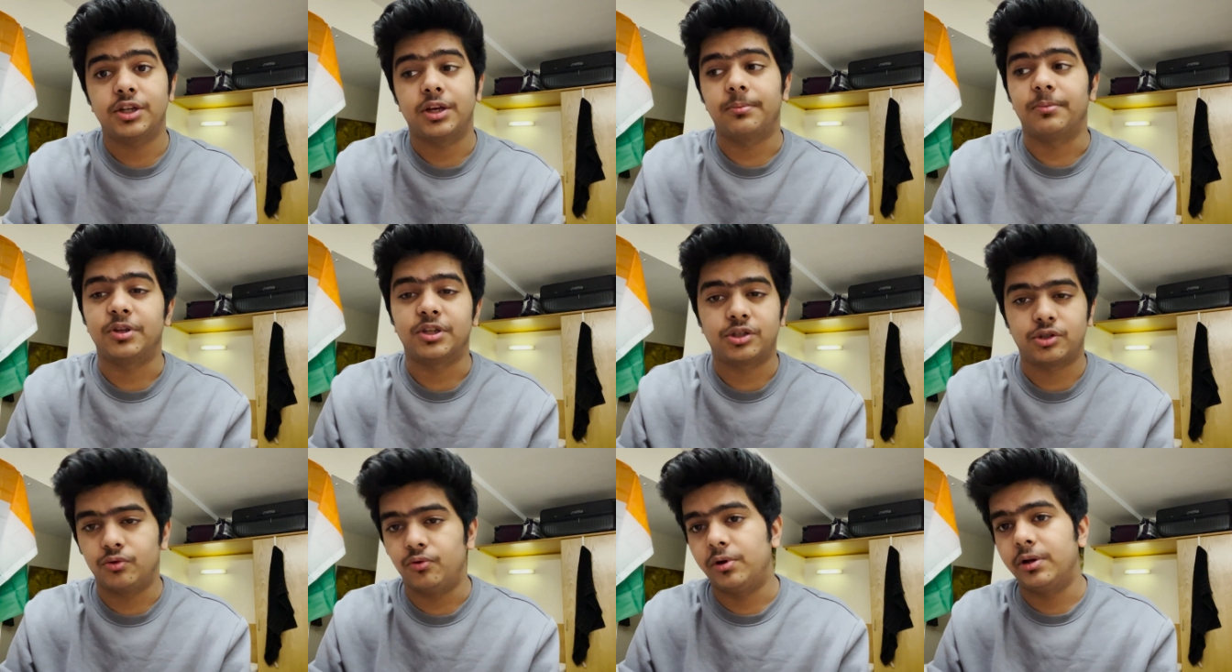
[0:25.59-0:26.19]
I'm a
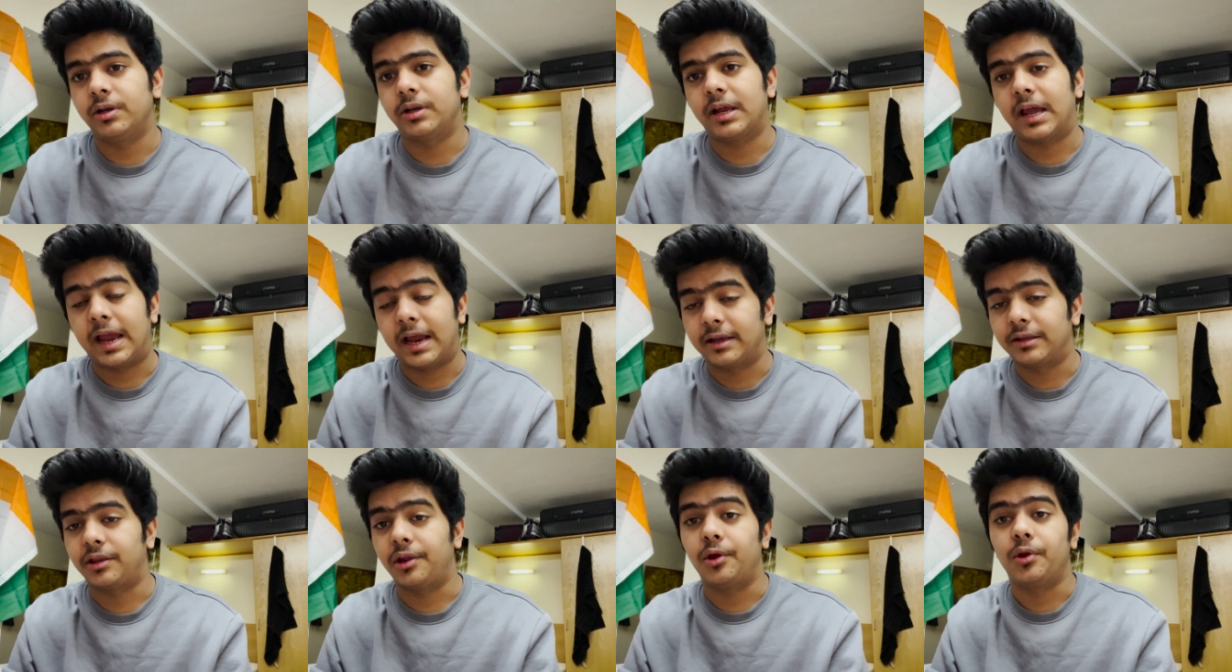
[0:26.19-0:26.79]
student
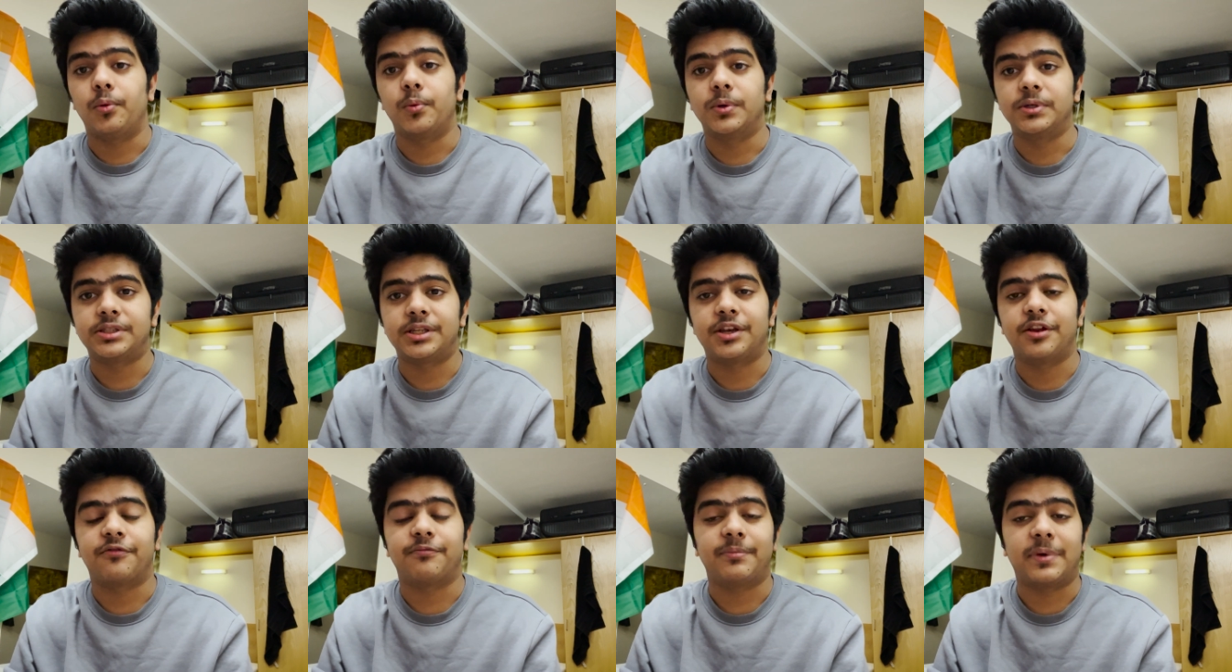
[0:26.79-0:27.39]
at the
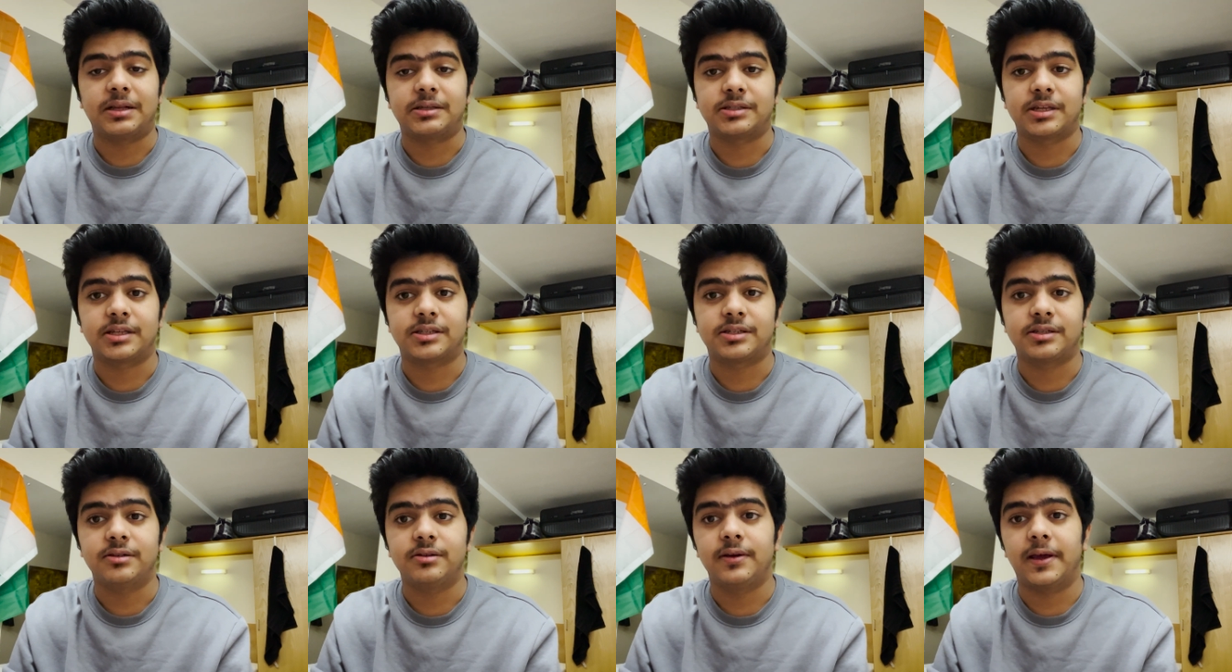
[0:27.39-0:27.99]
University of
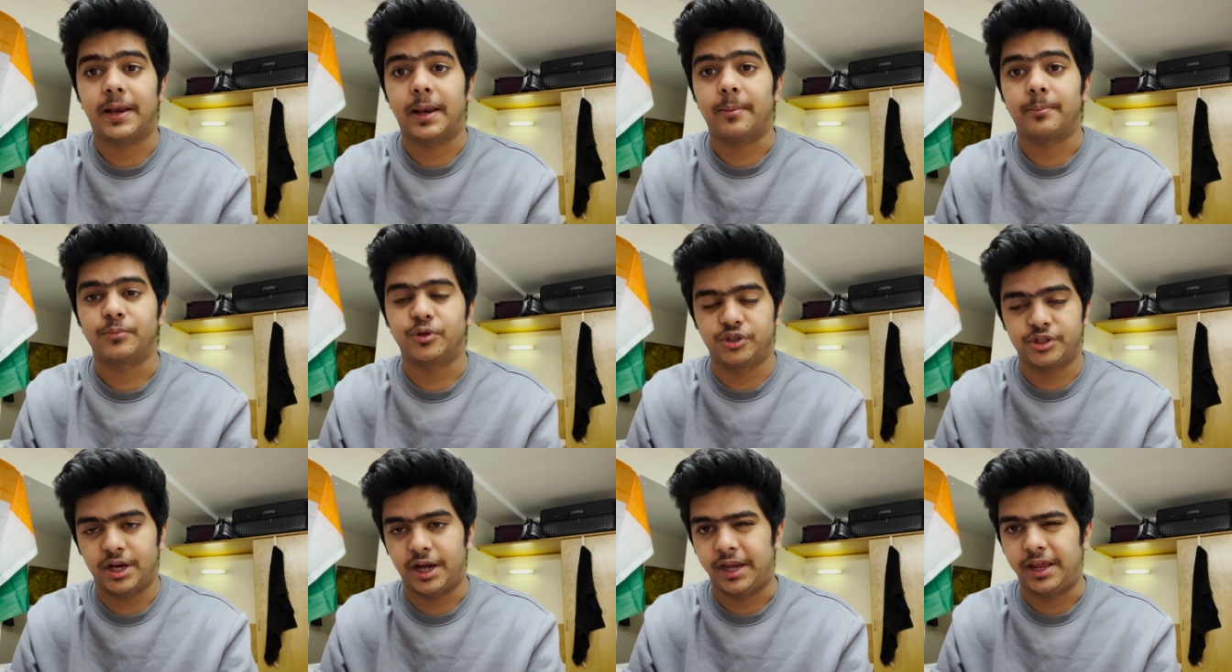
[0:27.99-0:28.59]
Manchester and I'm
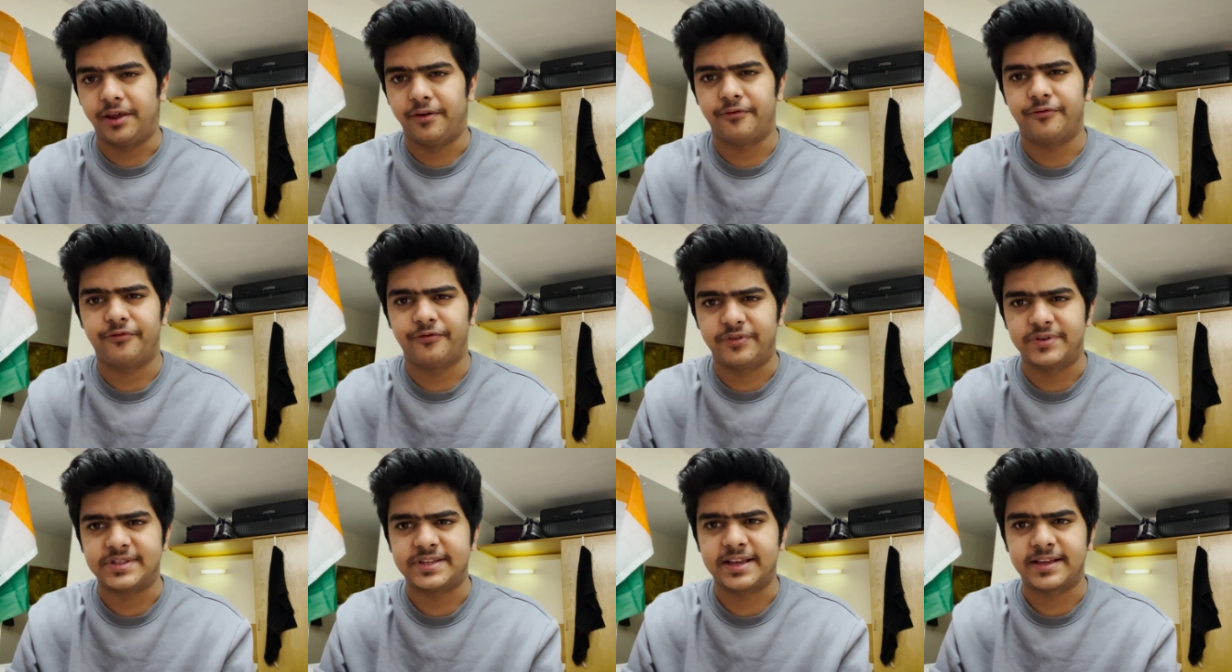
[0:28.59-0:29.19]
studying
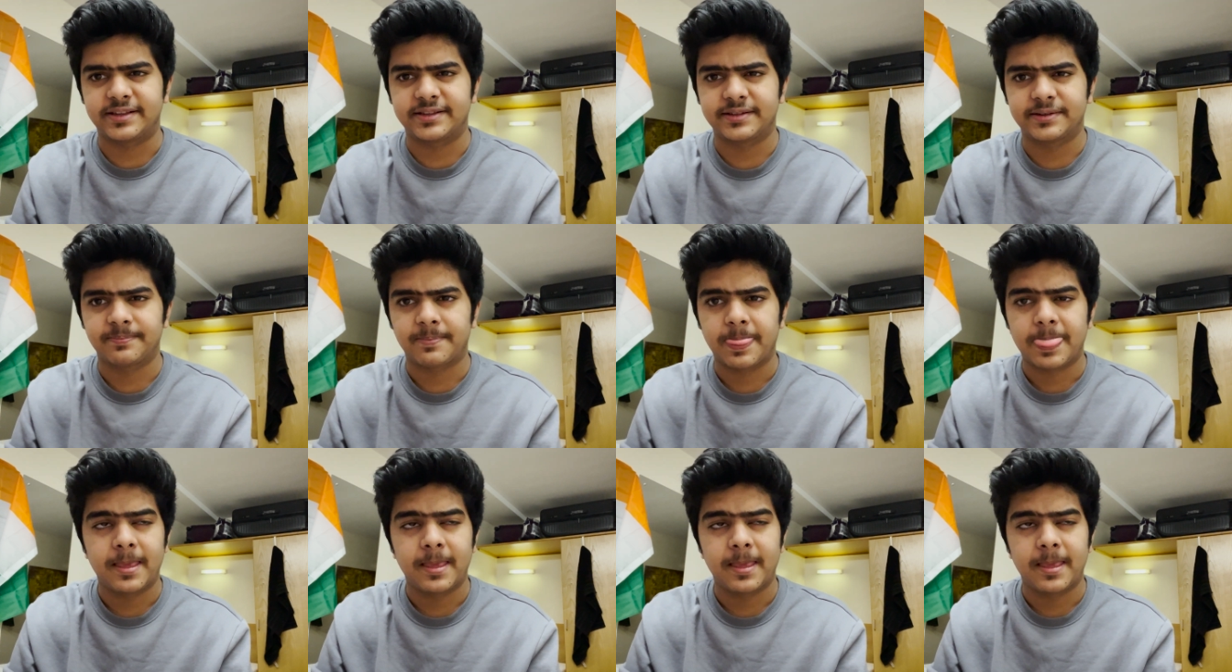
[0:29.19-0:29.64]
physics.